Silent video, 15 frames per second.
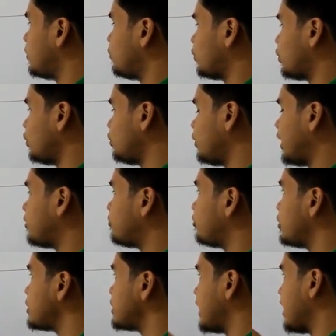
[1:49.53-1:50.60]
We're going to get
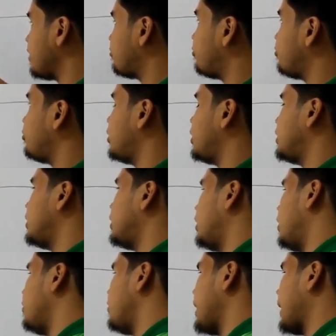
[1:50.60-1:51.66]
first the f
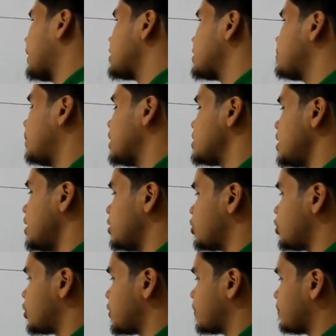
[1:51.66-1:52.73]
of x plus
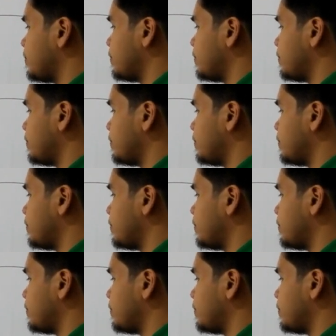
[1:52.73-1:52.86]
h.